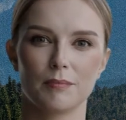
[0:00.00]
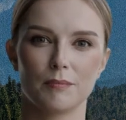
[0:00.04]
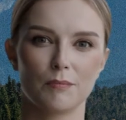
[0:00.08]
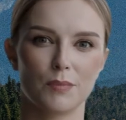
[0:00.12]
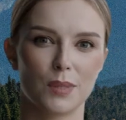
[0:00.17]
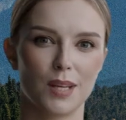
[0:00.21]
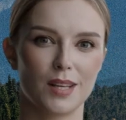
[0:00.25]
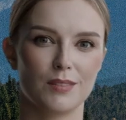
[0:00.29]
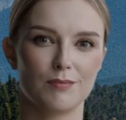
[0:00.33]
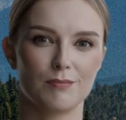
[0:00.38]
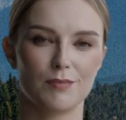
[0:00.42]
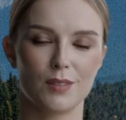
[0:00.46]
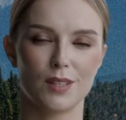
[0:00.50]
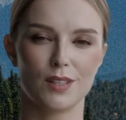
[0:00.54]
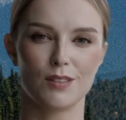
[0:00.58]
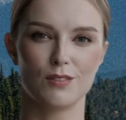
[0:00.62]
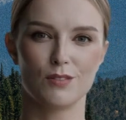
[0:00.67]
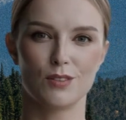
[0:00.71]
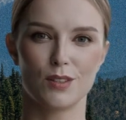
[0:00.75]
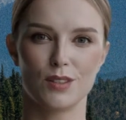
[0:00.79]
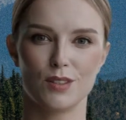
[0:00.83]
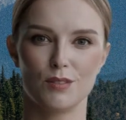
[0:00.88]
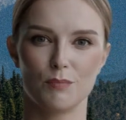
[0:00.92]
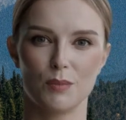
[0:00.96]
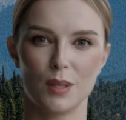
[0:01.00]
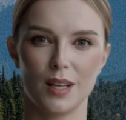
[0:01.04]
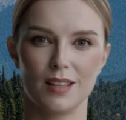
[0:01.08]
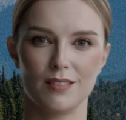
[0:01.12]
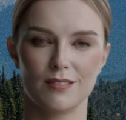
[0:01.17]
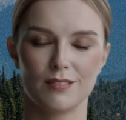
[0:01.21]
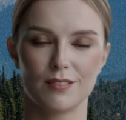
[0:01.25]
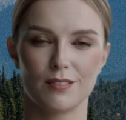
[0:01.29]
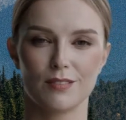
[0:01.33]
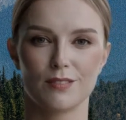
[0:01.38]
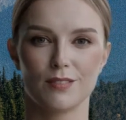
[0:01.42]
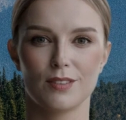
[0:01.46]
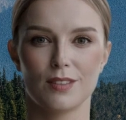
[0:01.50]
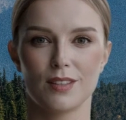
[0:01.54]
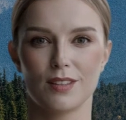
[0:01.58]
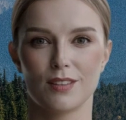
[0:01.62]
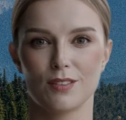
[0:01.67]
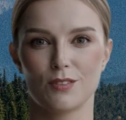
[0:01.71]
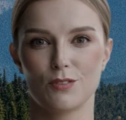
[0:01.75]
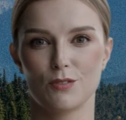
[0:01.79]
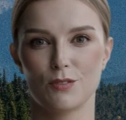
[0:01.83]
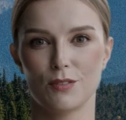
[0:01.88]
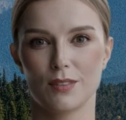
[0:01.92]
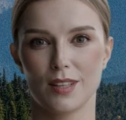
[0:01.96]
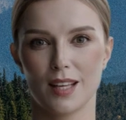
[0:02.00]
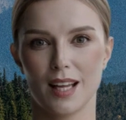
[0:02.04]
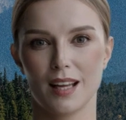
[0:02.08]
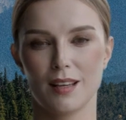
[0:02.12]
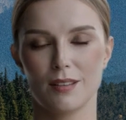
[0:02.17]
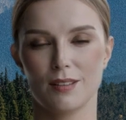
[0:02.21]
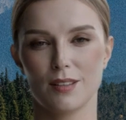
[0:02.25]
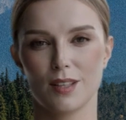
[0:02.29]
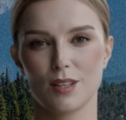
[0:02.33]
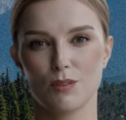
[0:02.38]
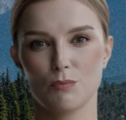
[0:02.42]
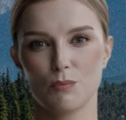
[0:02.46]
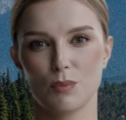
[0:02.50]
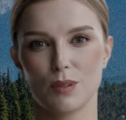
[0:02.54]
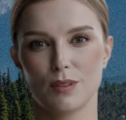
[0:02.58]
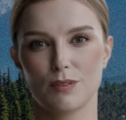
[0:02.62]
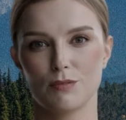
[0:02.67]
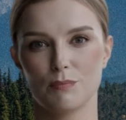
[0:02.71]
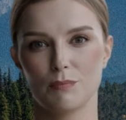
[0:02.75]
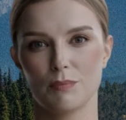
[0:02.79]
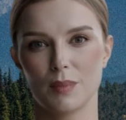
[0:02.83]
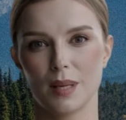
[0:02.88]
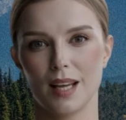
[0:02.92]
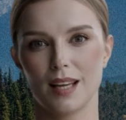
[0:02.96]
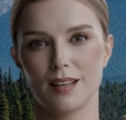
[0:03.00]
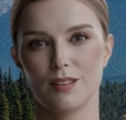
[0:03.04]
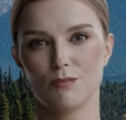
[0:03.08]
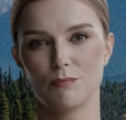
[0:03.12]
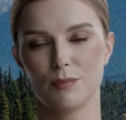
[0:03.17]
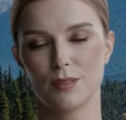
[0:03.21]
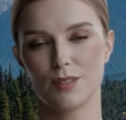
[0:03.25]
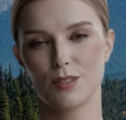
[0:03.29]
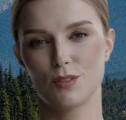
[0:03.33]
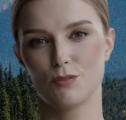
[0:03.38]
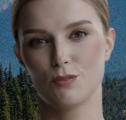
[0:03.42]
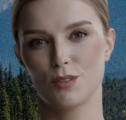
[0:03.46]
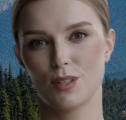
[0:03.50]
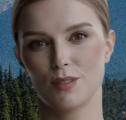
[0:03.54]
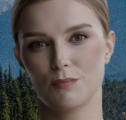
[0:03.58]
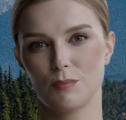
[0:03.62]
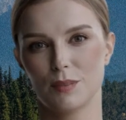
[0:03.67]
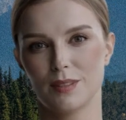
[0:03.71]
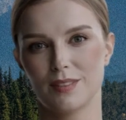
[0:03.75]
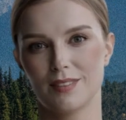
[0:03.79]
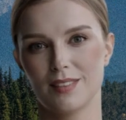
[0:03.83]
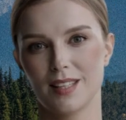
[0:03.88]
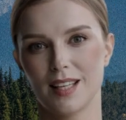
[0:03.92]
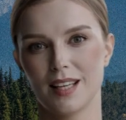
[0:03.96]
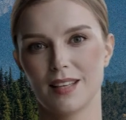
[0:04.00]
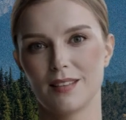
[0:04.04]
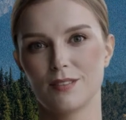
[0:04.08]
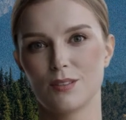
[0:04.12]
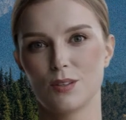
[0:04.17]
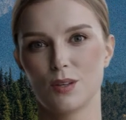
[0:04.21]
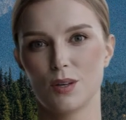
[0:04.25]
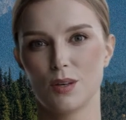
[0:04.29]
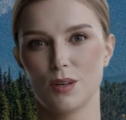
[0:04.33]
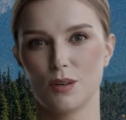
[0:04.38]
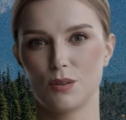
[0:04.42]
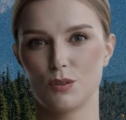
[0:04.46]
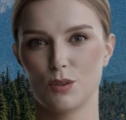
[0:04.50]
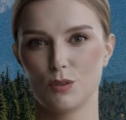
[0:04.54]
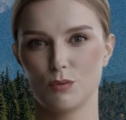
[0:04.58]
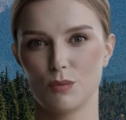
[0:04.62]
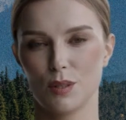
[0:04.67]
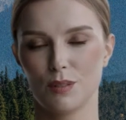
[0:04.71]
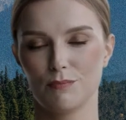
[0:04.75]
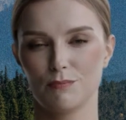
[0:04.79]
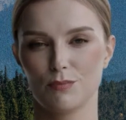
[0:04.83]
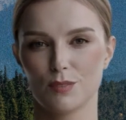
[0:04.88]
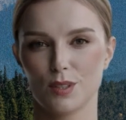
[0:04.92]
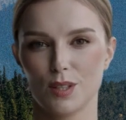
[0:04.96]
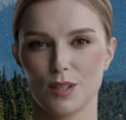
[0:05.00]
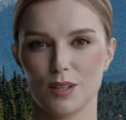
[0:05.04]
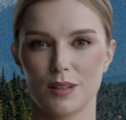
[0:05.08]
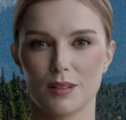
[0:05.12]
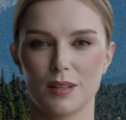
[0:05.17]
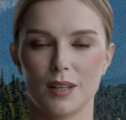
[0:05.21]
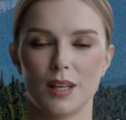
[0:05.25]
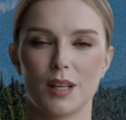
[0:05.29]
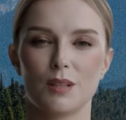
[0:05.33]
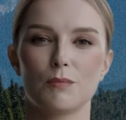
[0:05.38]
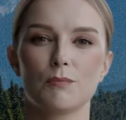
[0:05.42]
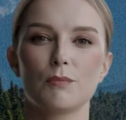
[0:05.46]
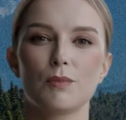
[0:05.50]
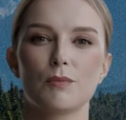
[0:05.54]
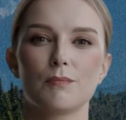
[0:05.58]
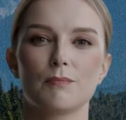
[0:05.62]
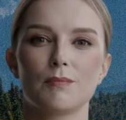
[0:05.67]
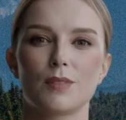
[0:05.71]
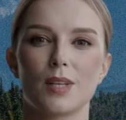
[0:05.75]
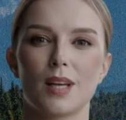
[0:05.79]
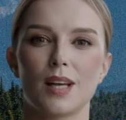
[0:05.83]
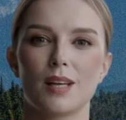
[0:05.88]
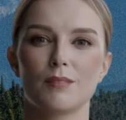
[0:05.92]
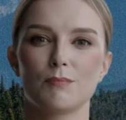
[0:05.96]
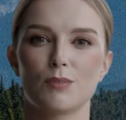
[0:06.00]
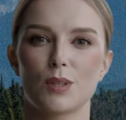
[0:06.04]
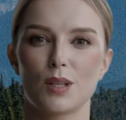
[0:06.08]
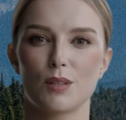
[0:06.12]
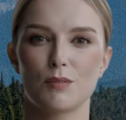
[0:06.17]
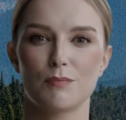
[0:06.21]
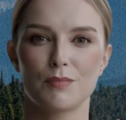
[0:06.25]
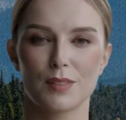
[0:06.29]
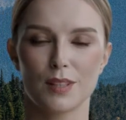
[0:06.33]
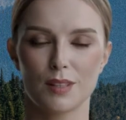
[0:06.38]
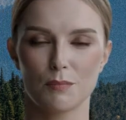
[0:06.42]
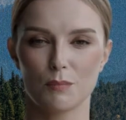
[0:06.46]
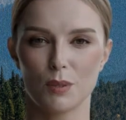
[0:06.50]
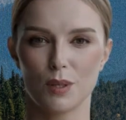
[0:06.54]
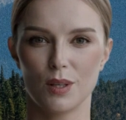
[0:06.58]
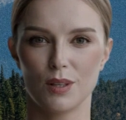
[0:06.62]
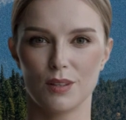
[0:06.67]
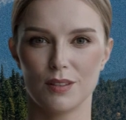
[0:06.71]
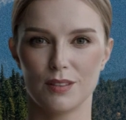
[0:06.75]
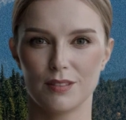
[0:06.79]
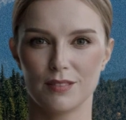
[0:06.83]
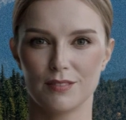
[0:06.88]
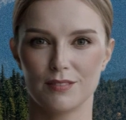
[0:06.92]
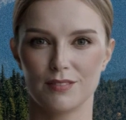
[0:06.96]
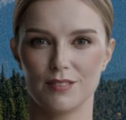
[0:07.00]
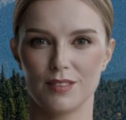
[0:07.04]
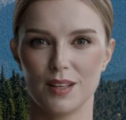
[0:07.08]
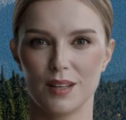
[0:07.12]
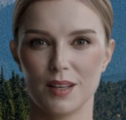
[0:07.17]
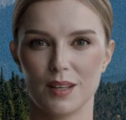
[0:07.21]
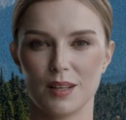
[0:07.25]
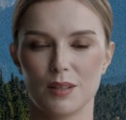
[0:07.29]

Pathfinder expands into eastern Canada with management agreement and ROFR for five RV parks.